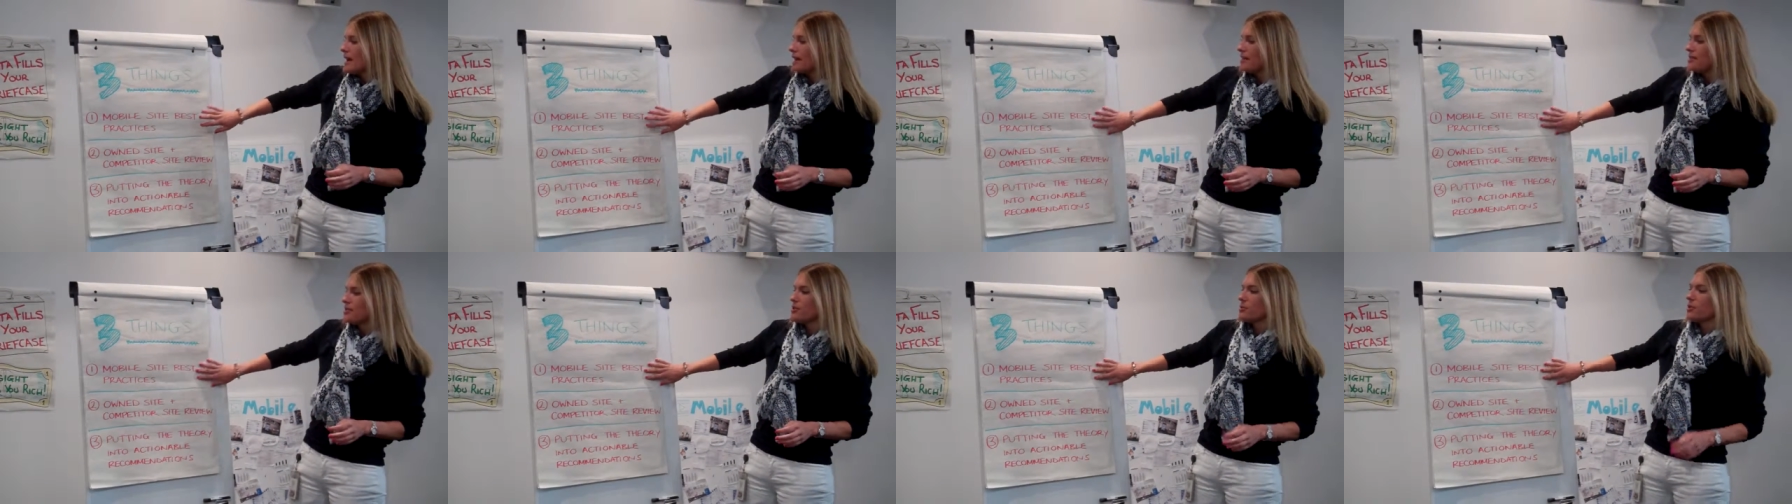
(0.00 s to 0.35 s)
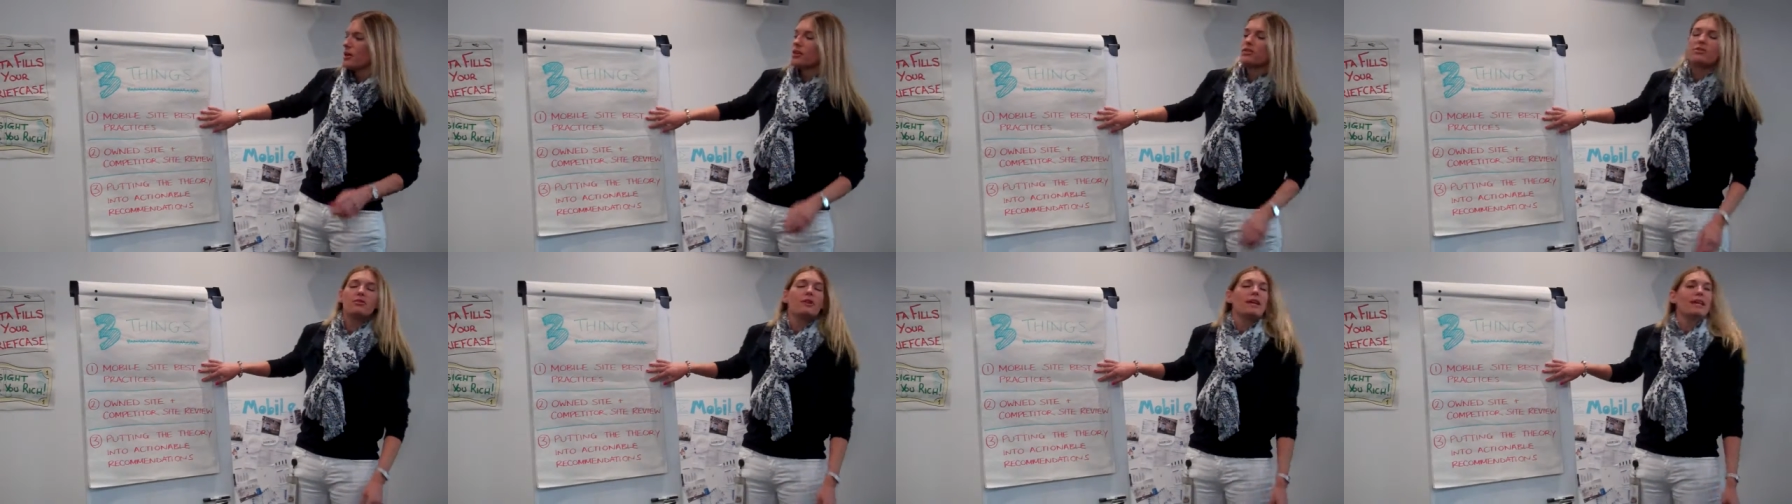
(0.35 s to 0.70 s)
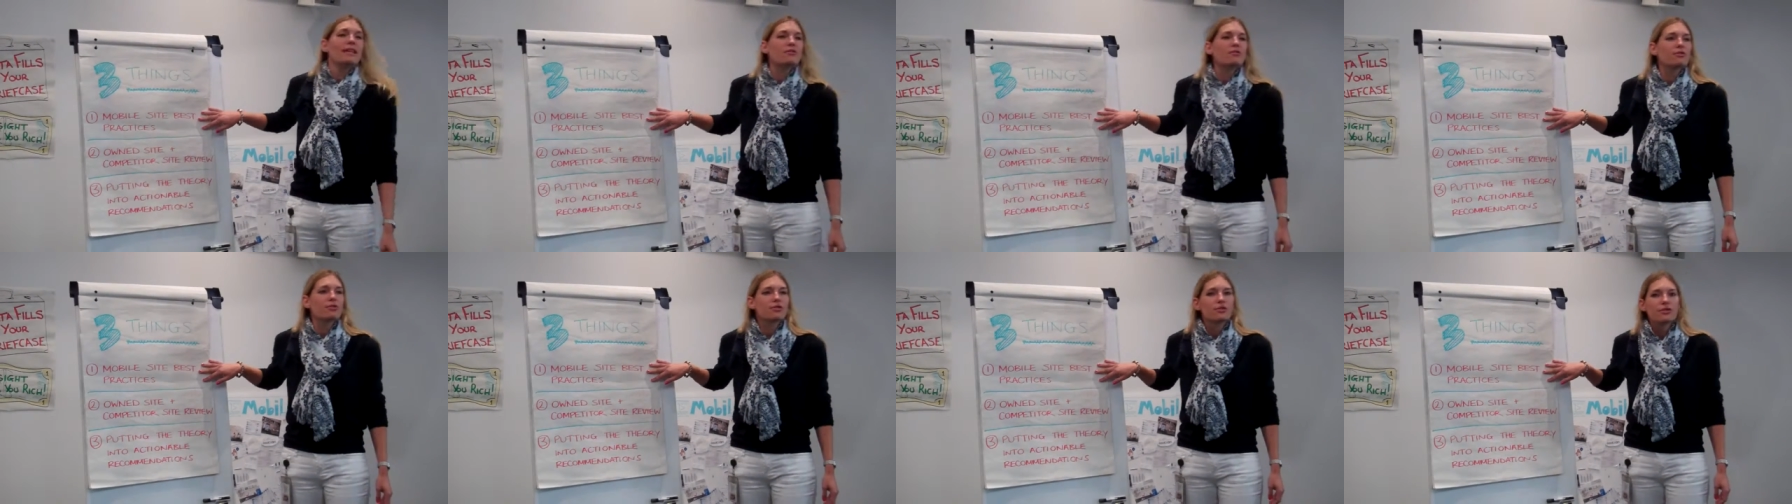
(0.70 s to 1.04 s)
is you want to
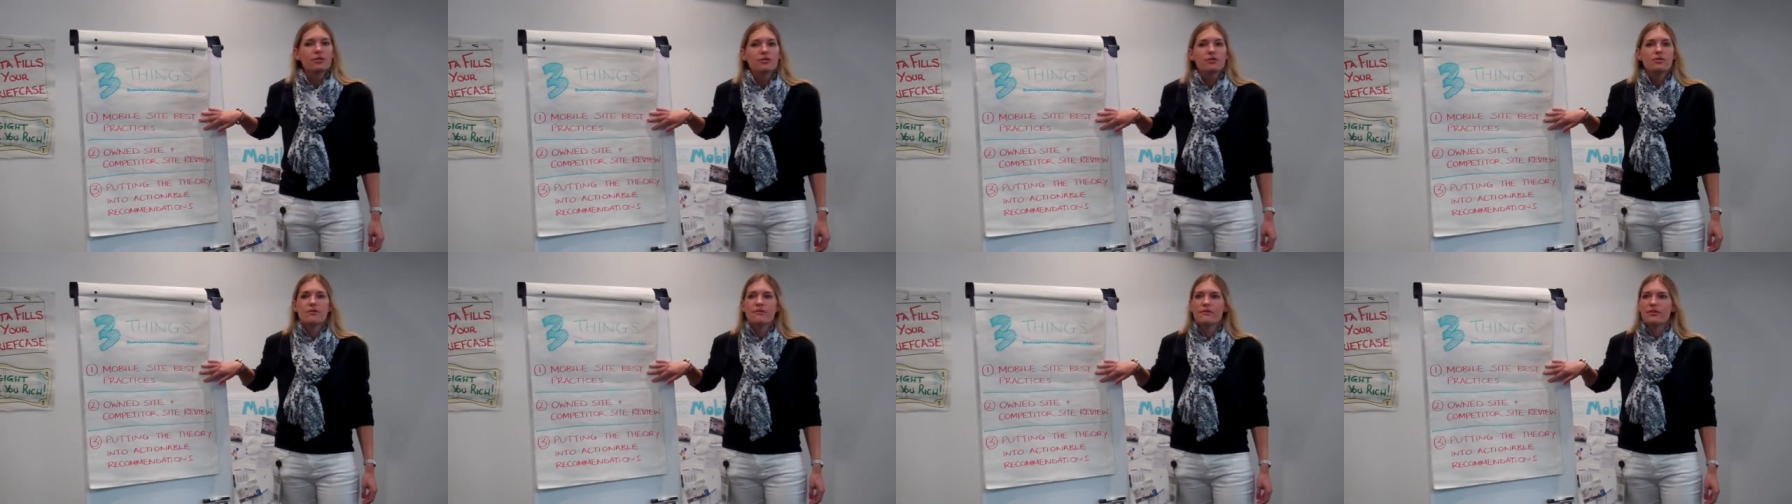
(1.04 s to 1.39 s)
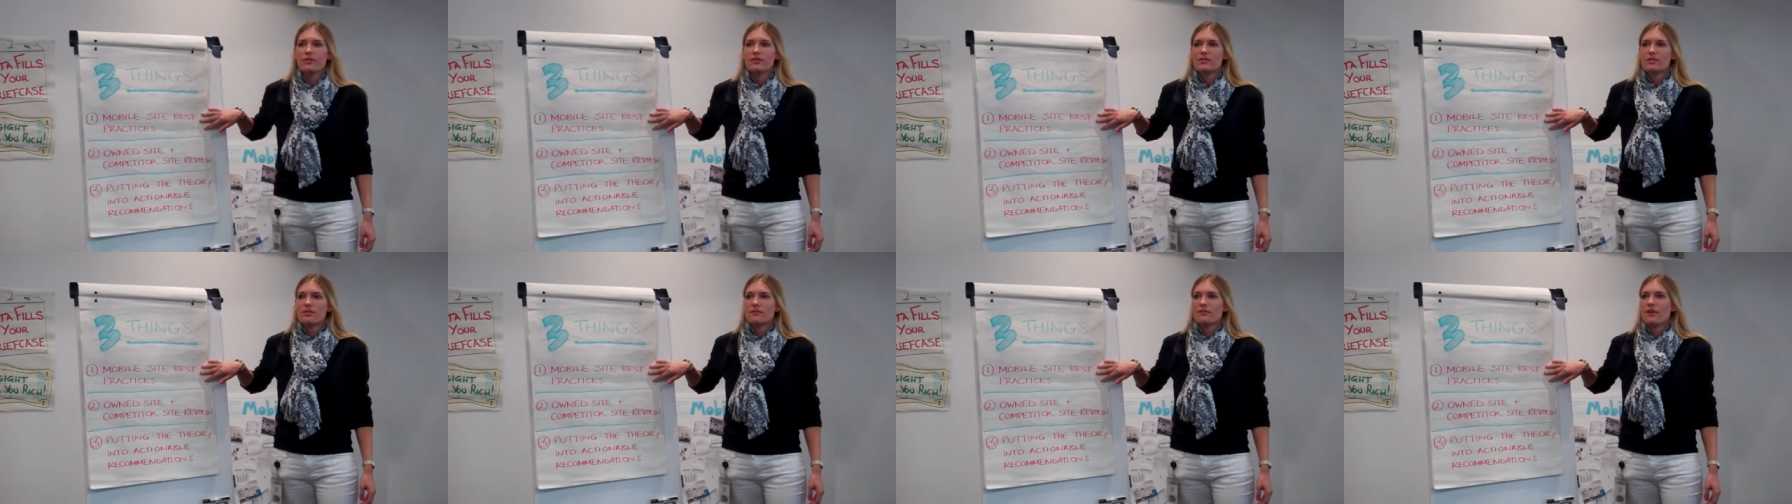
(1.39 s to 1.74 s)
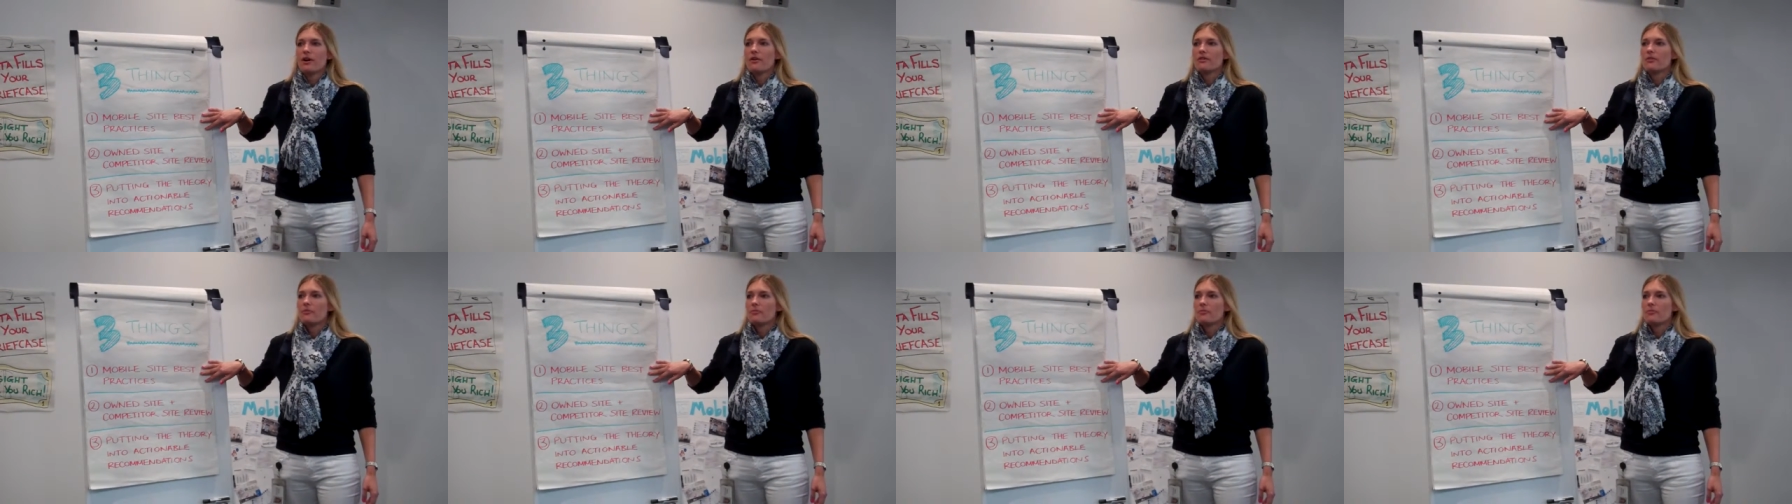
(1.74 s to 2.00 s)
introduce, first of all,